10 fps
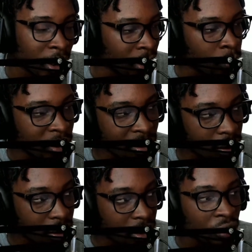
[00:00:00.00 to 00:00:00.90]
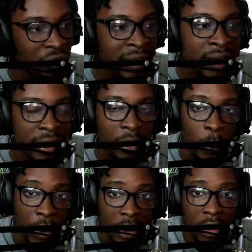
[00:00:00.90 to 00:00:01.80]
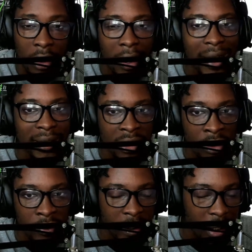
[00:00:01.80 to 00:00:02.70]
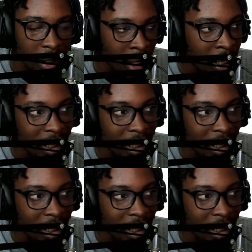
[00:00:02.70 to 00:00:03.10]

And it wasn't until recently where he got exonerated.